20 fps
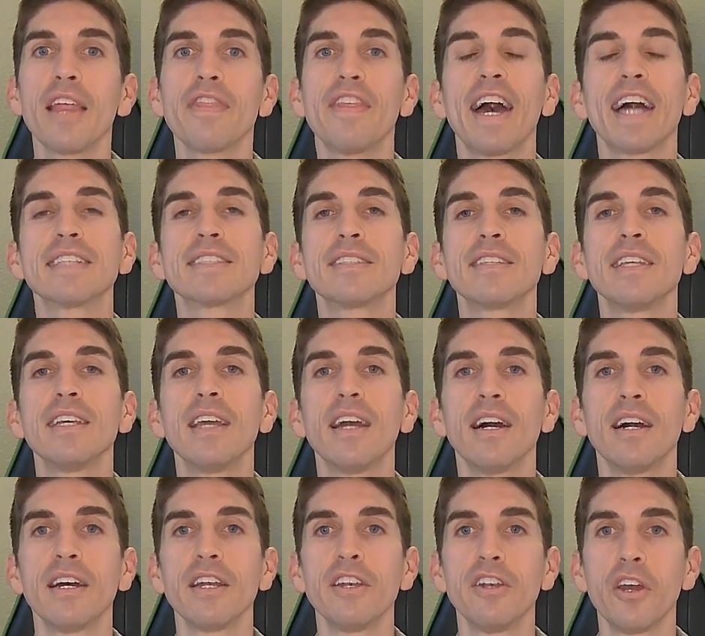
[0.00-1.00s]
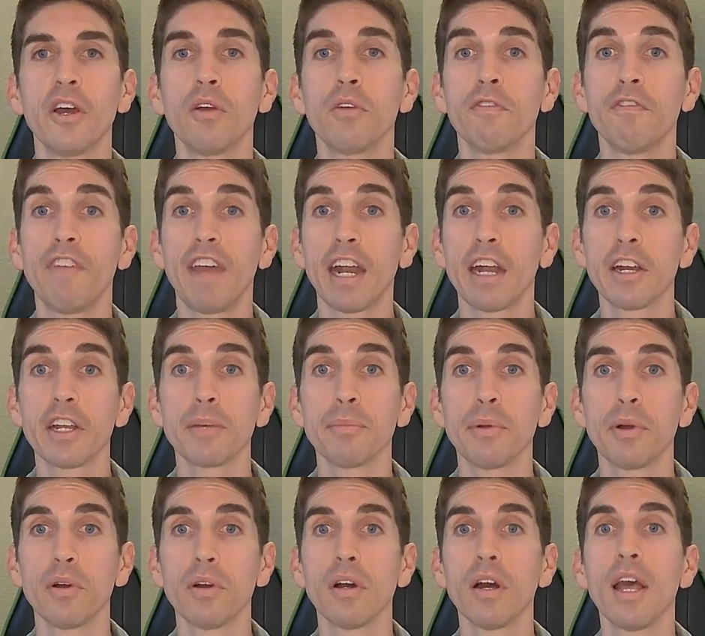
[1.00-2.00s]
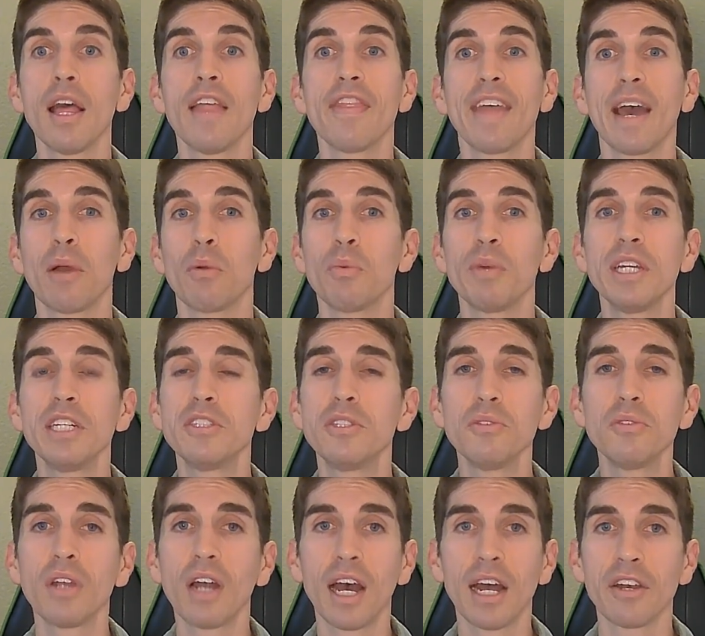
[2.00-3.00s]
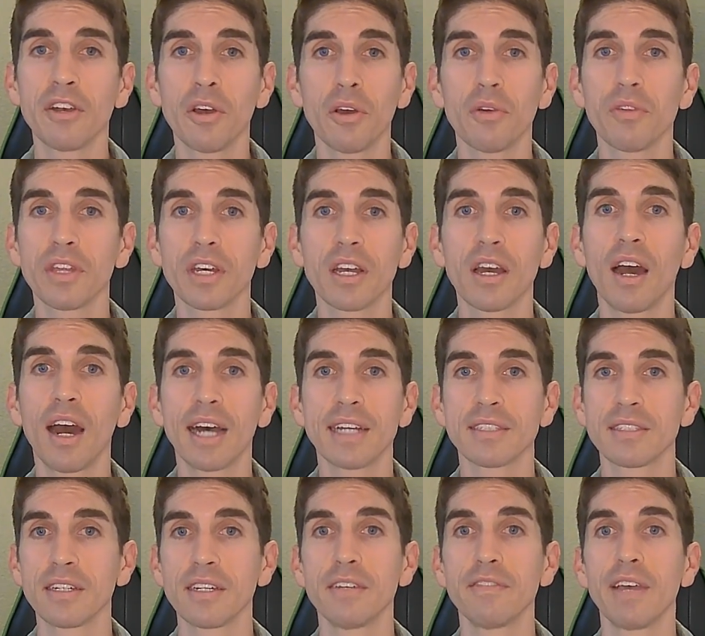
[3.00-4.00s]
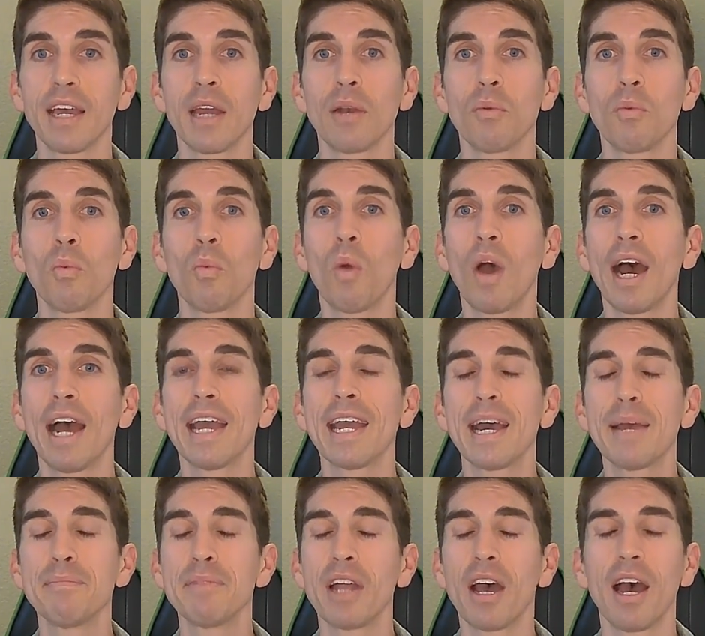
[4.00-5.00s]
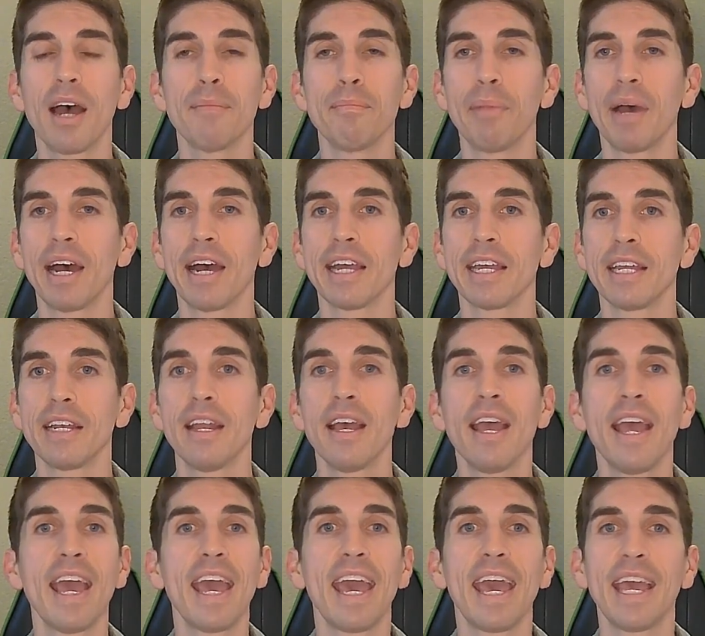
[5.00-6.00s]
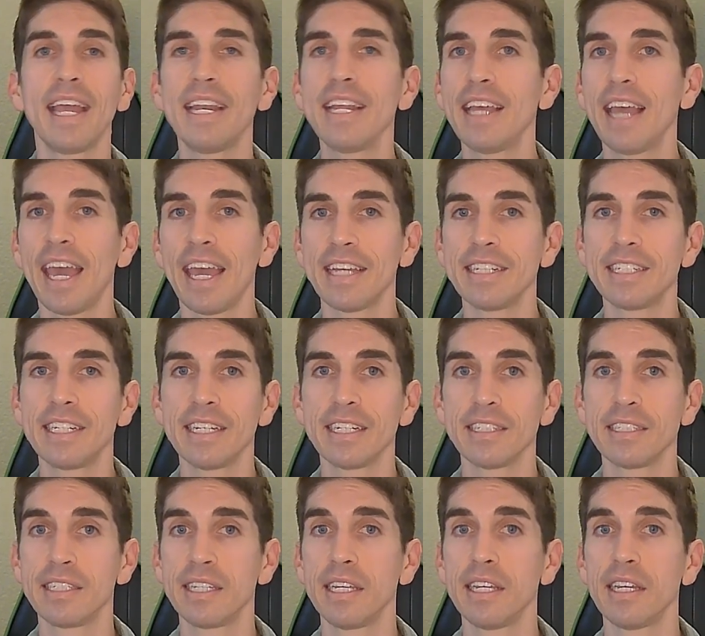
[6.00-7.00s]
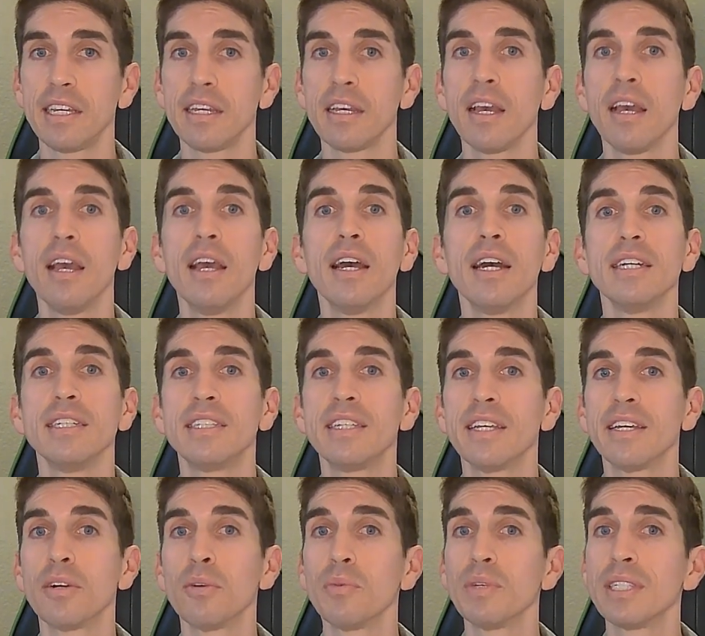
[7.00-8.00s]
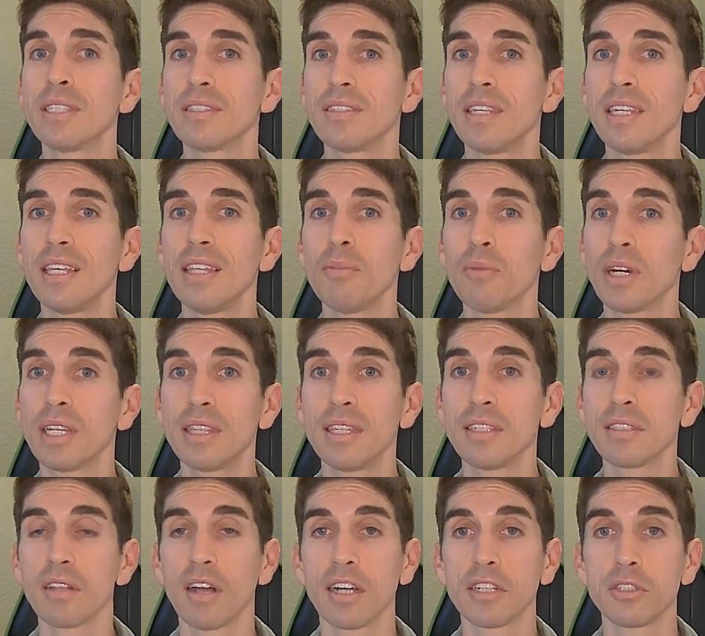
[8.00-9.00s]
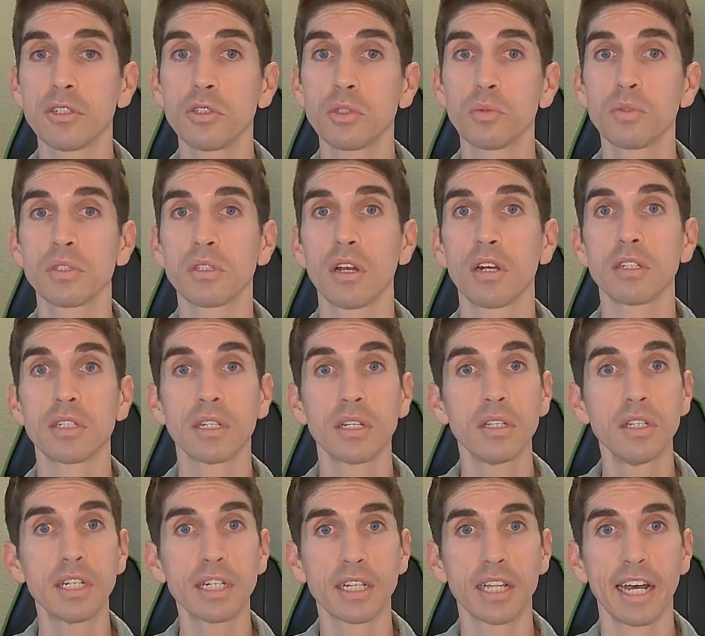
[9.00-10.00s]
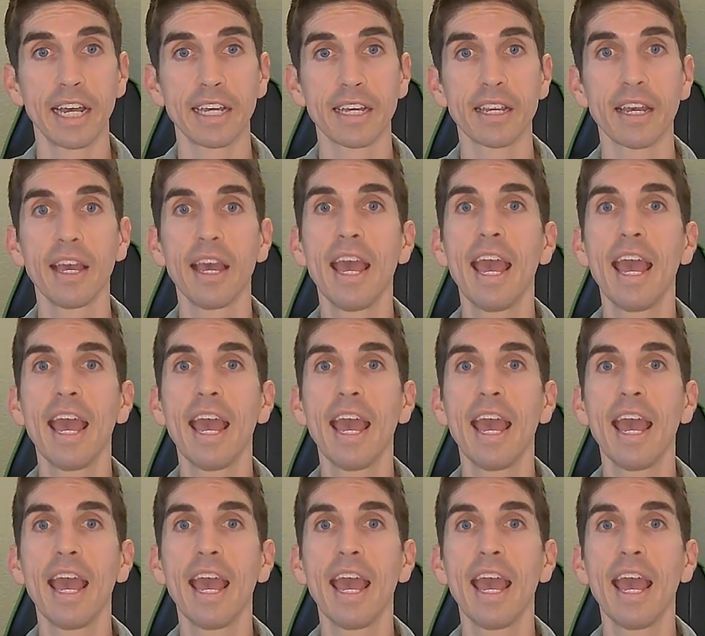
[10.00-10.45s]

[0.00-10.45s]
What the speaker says: That's the unknown variable that we do not know the cost of, and why I'm not buying any AT&T until we see what these lawsuits will start to look like.